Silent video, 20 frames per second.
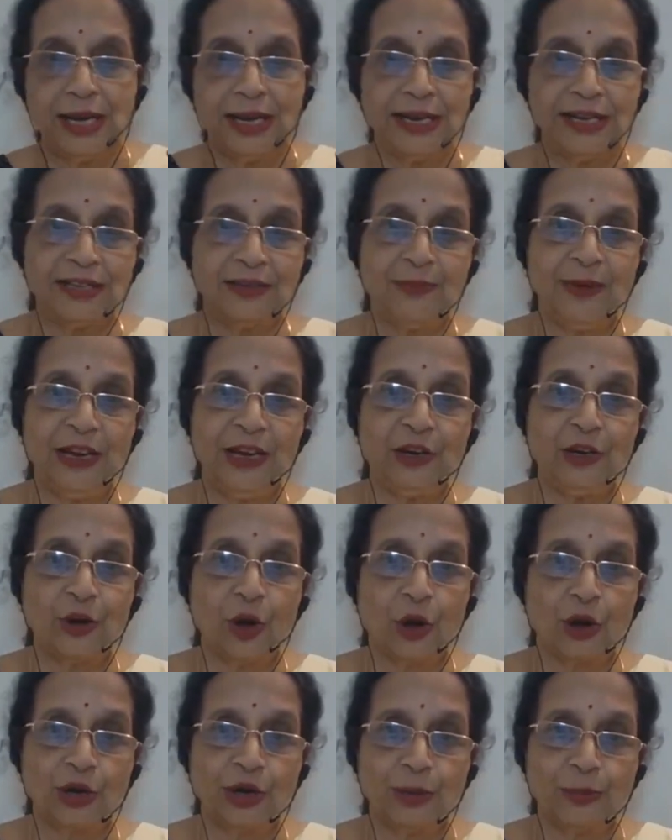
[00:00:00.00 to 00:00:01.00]
is being
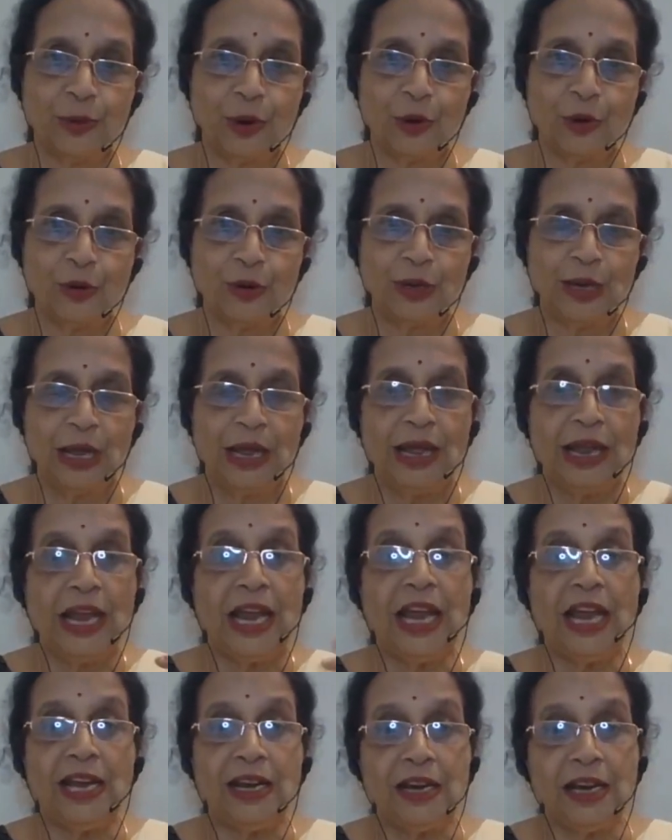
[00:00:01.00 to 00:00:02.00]
talked about
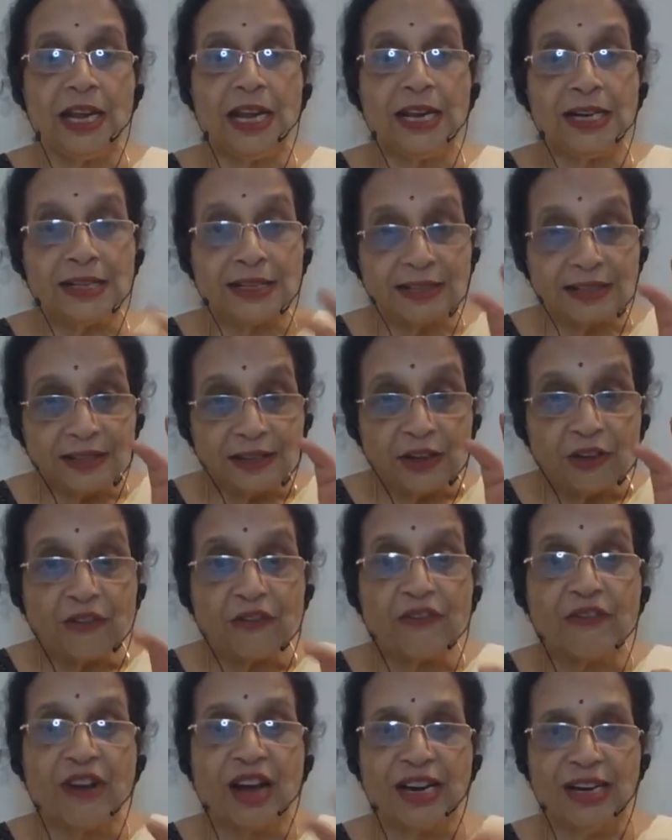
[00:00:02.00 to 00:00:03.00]
in its
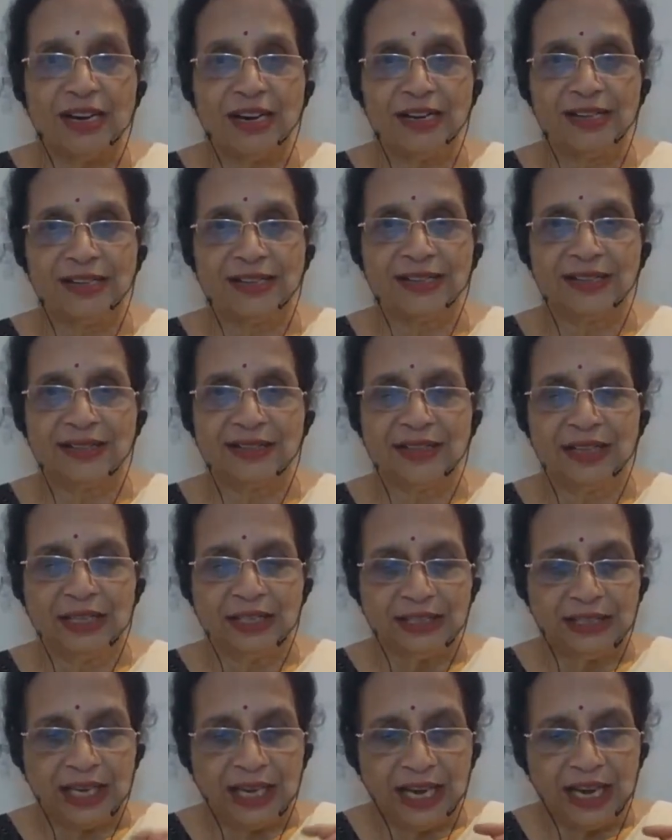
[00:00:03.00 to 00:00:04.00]
oneness,
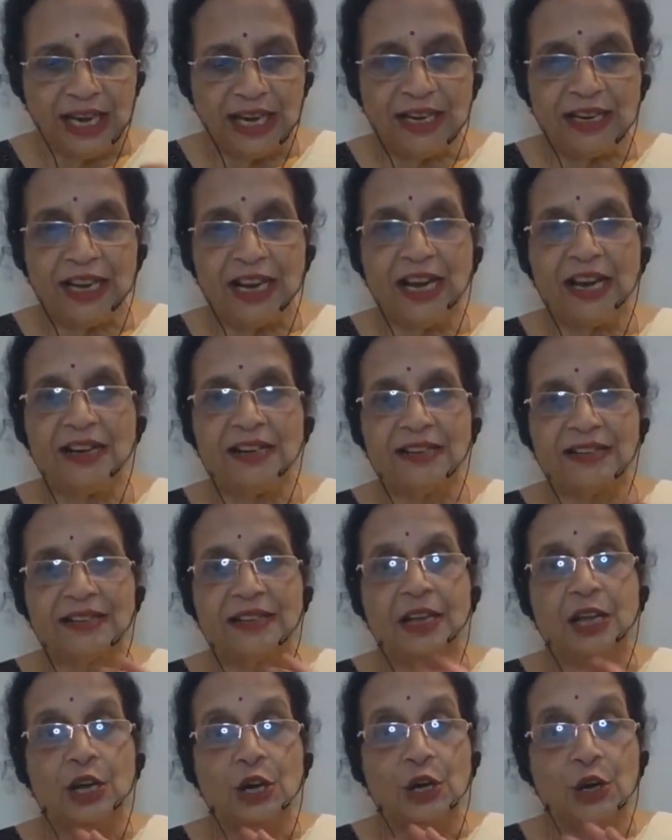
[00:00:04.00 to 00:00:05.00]
in its
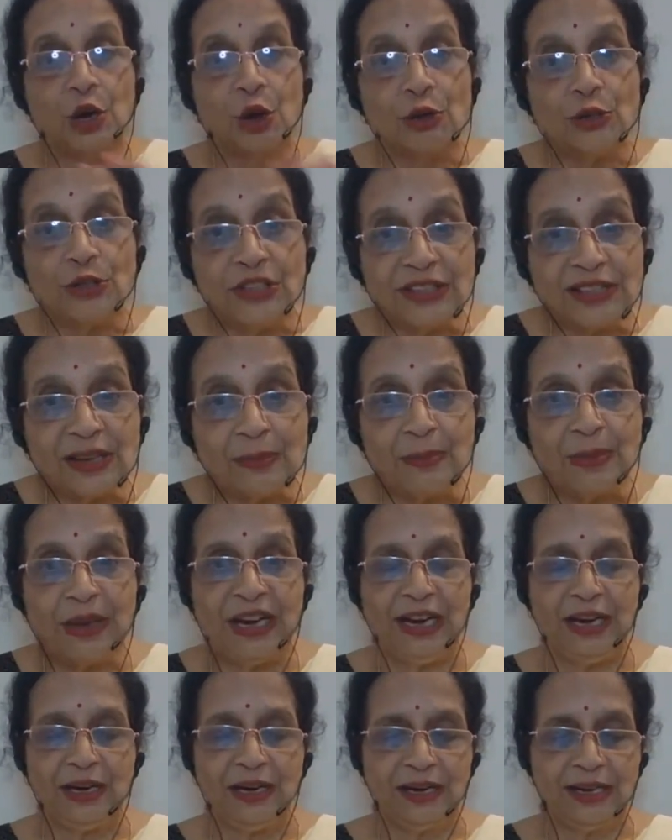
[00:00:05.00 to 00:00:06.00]

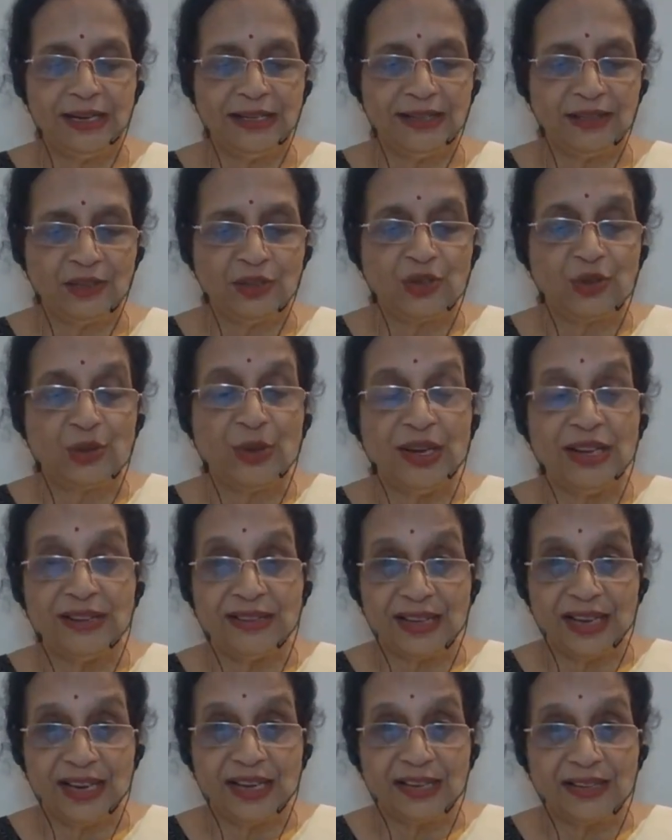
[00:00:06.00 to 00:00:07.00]
non-separateness. So he
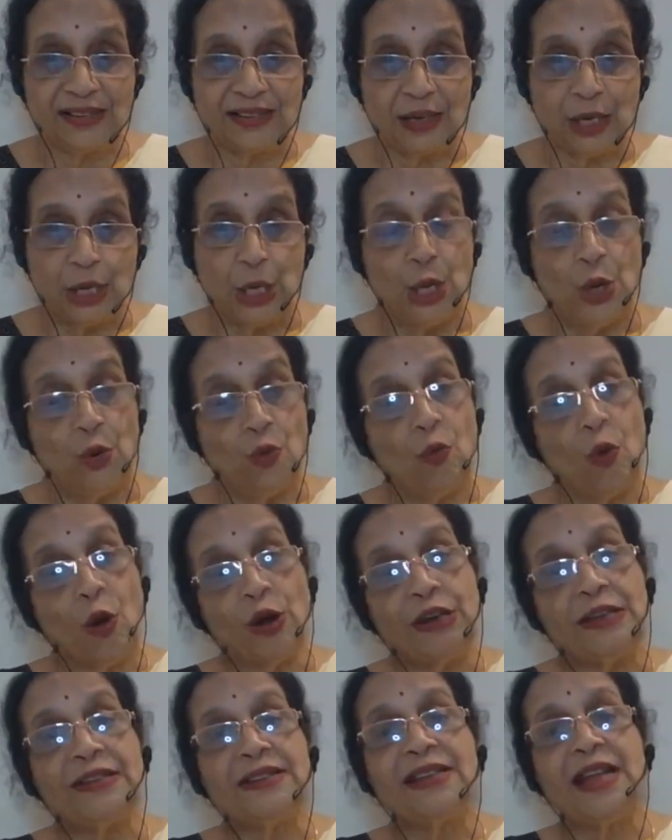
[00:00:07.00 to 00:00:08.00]
says, what
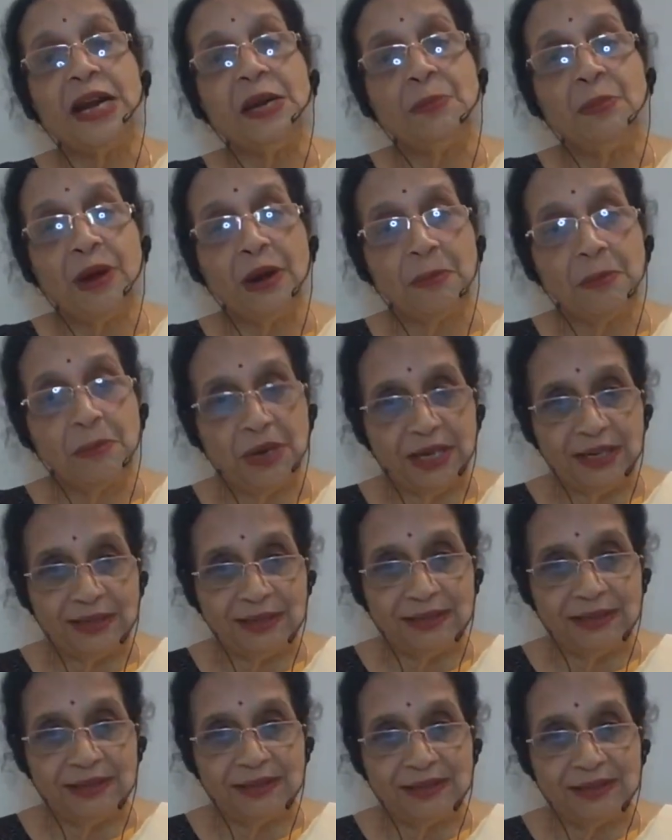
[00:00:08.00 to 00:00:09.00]
is that Brahman?
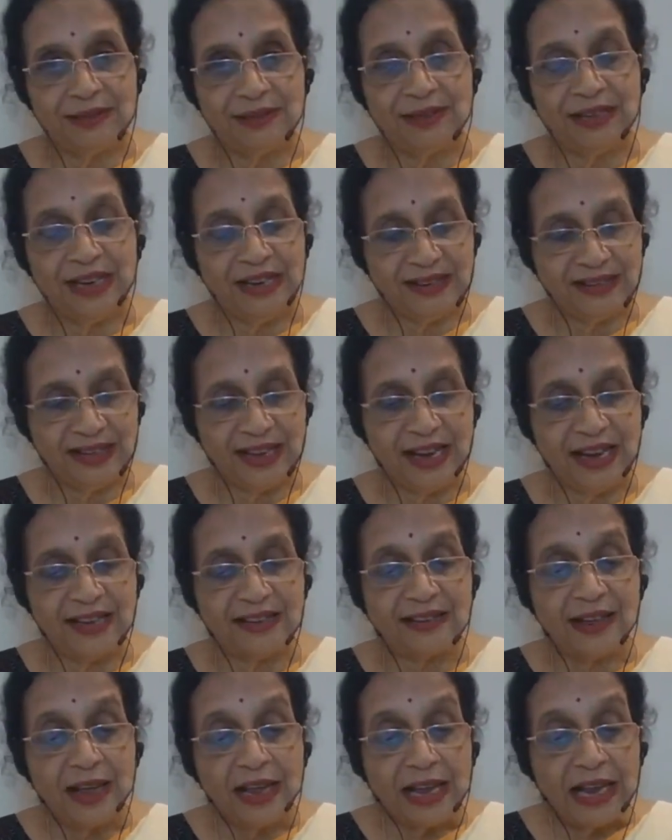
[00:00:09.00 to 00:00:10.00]
He says,
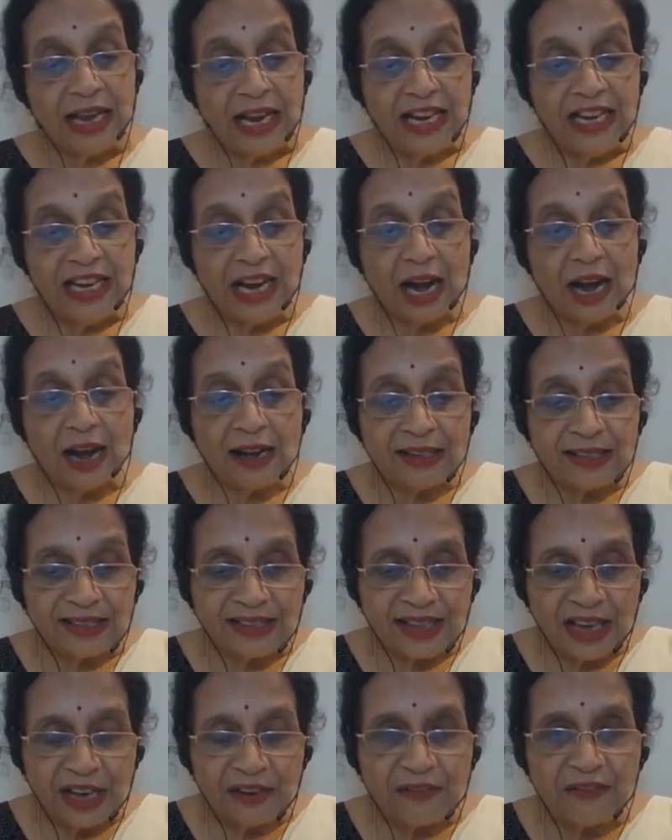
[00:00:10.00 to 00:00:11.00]
Yaha
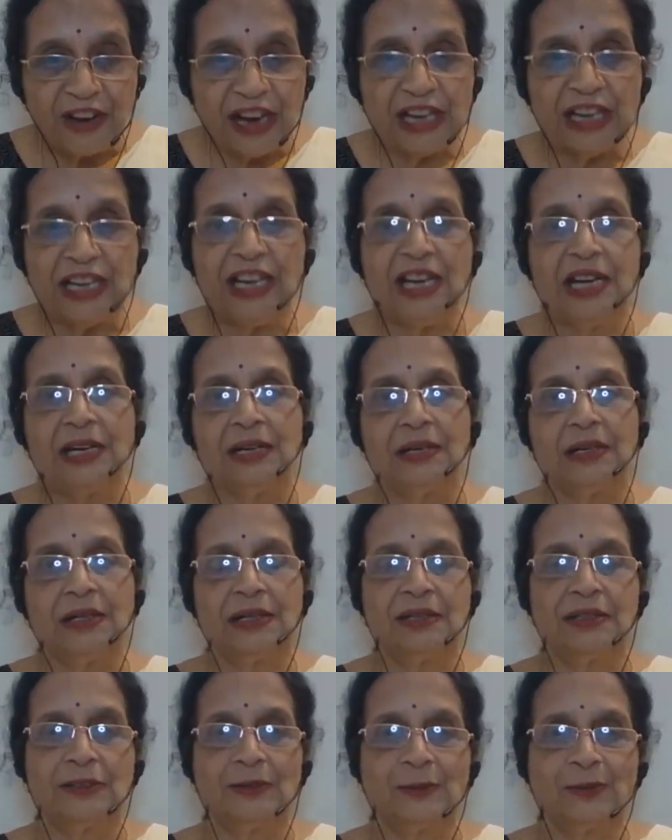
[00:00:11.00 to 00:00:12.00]

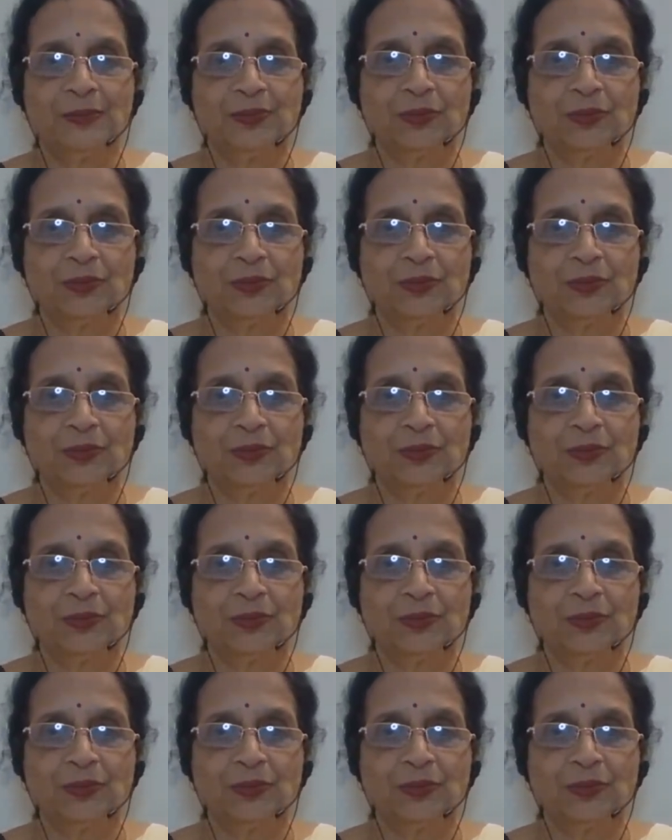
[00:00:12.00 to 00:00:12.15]
Sarvajnyaha.